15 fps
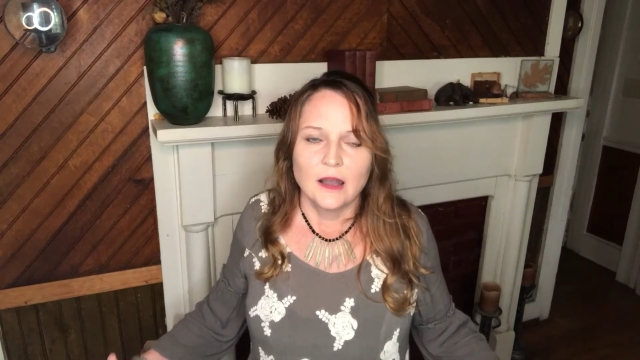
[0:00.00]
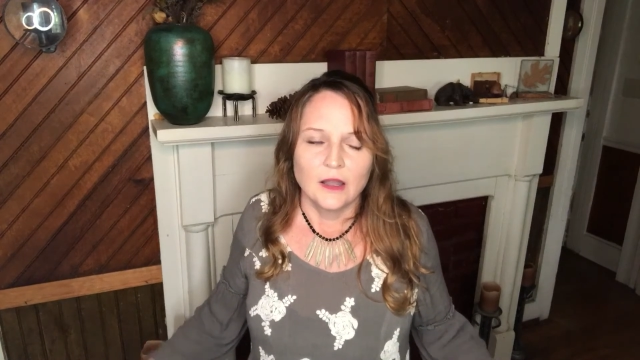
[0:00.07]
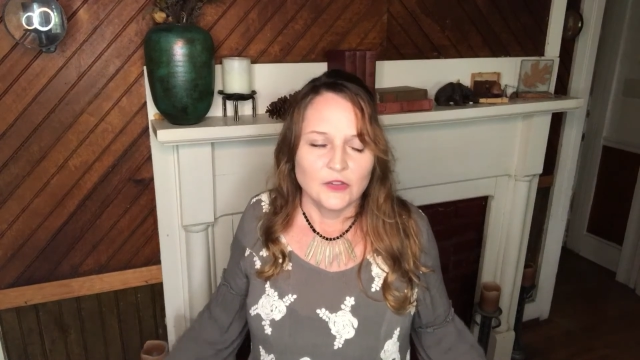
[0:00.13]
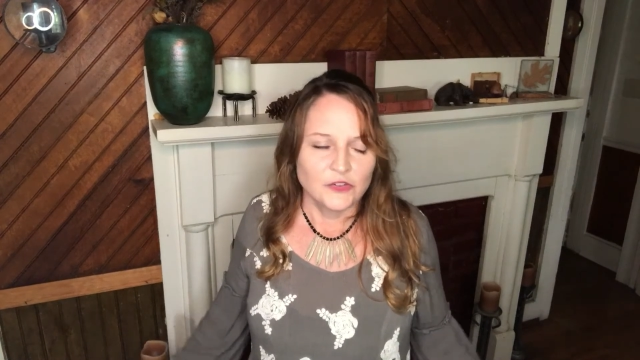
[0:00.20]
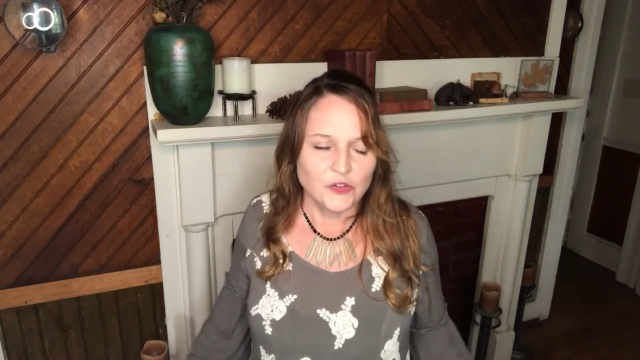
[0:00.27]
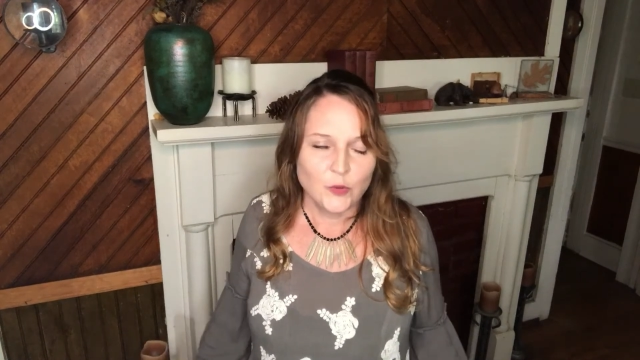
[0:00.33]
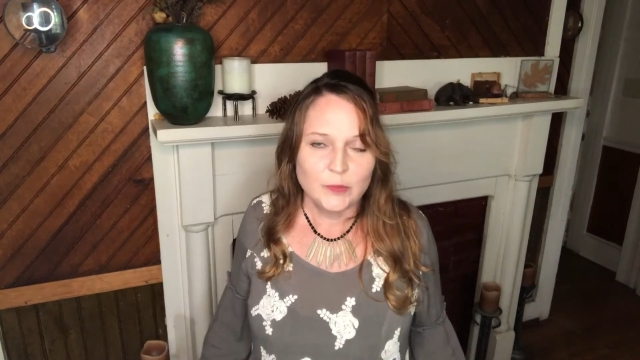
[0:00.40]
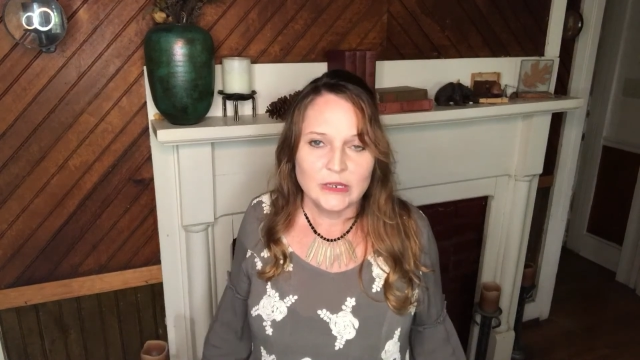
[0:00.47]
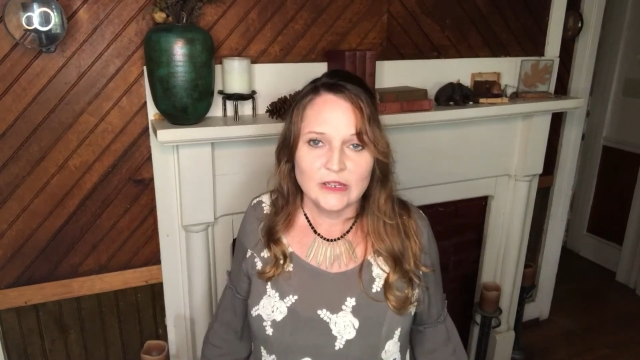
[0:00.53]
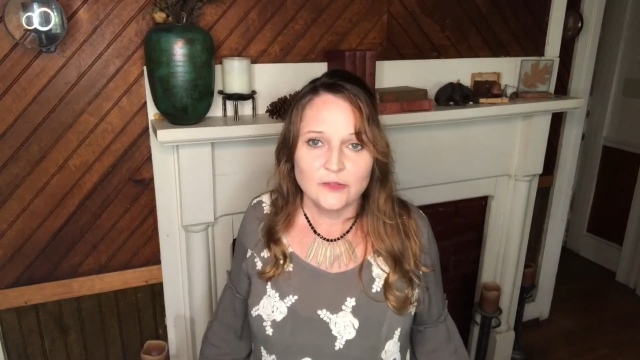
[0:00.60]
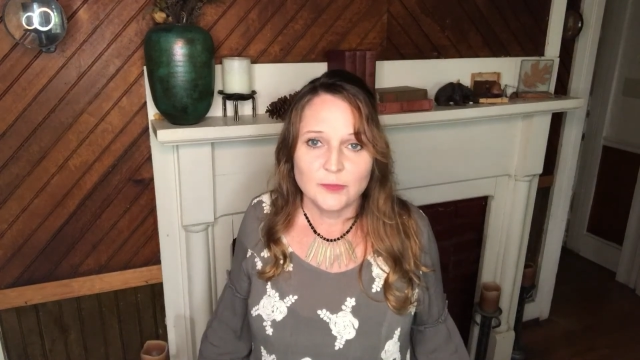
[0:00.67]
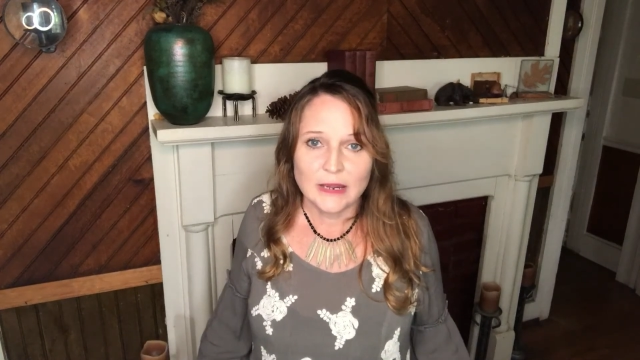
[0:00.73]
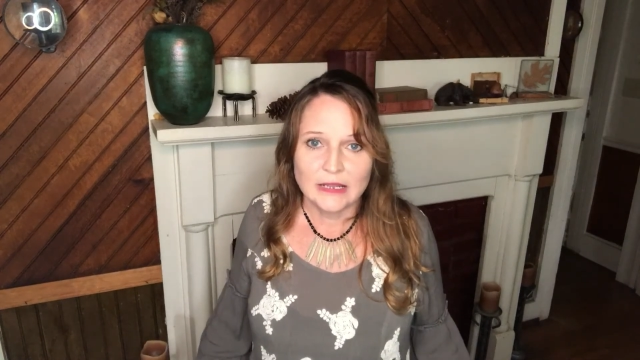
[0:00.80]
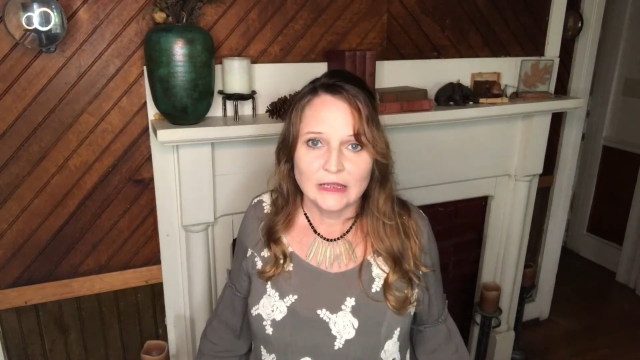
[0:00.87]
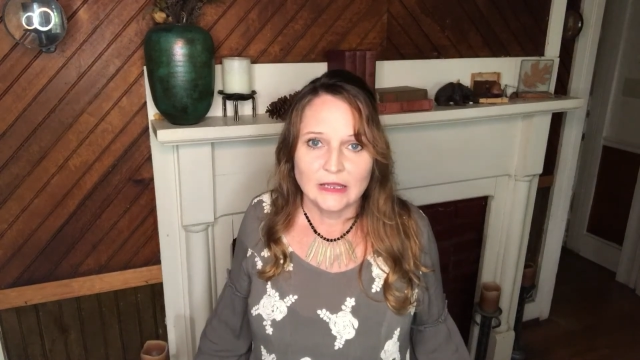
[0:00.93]
So many of
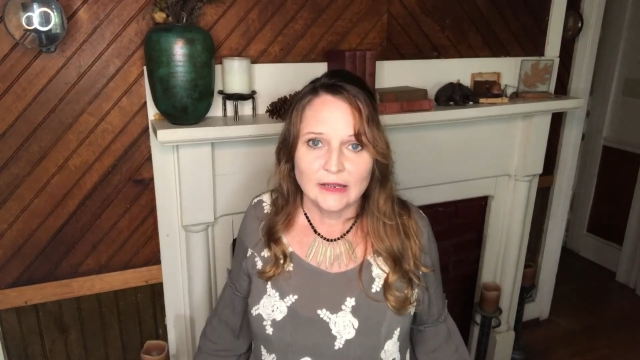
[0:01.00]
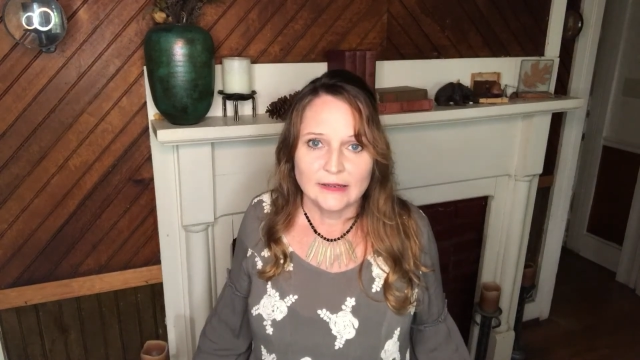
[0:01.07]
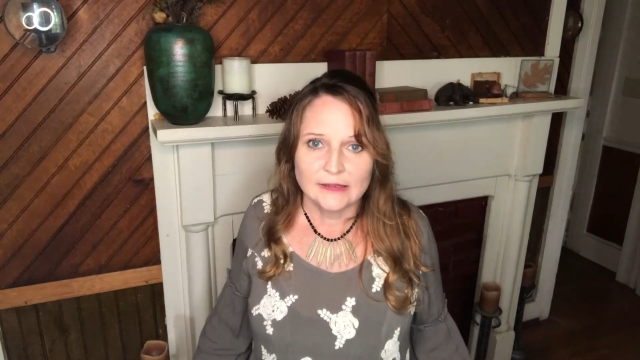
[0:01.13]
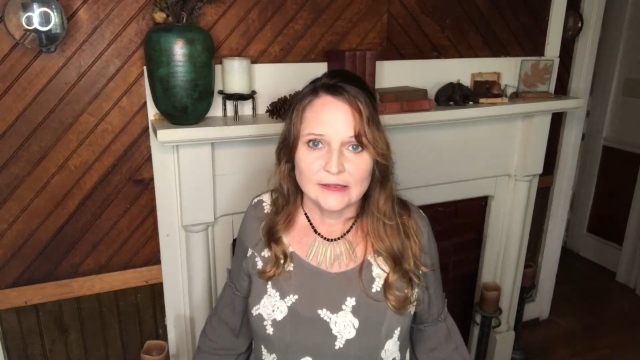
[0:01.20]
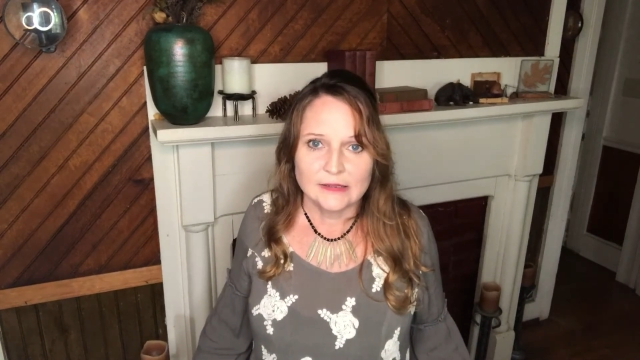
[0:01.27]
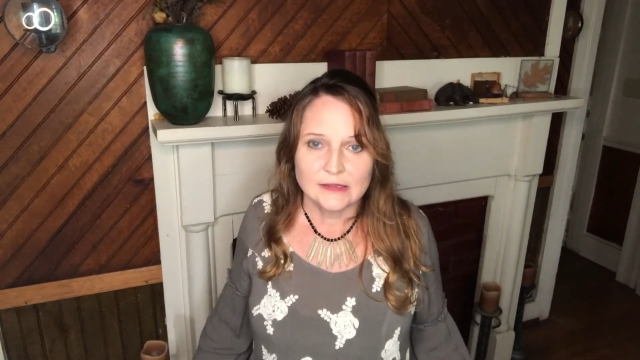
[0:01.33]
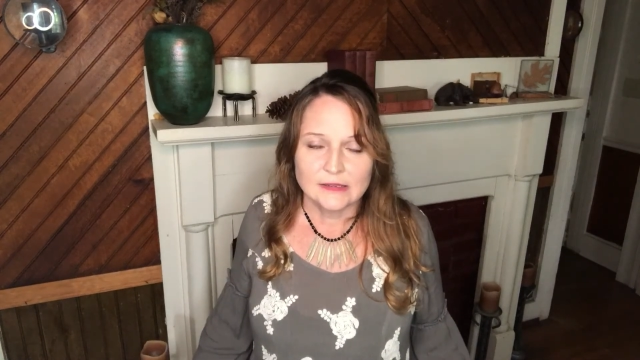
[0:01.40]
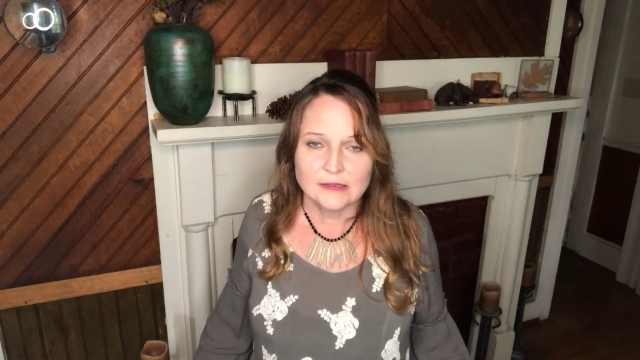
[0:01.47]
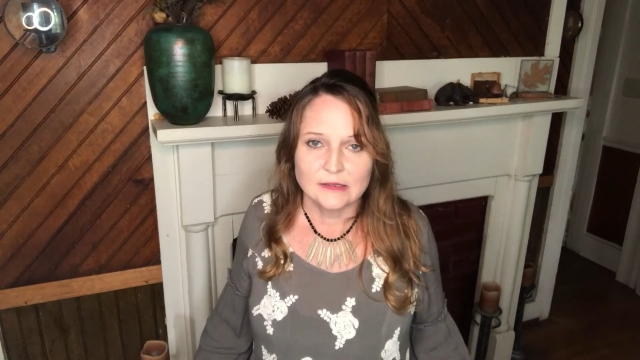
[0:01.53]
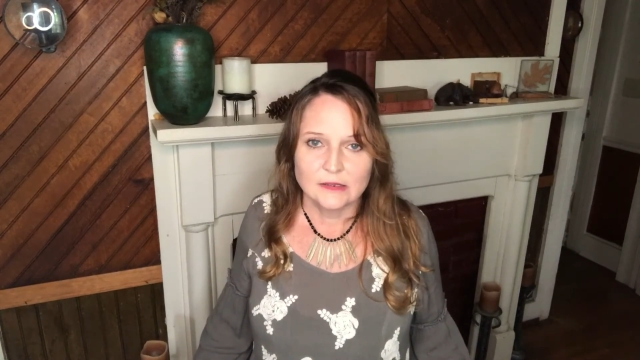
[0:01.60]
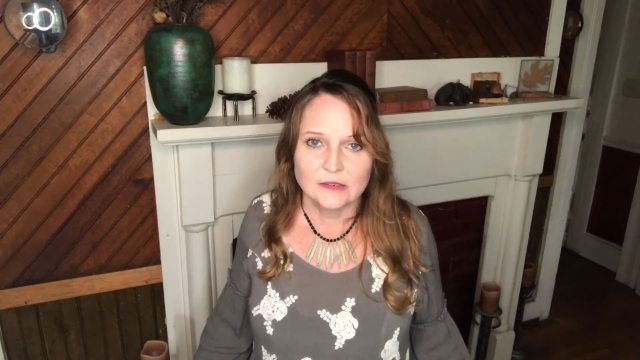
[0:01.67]
my clients,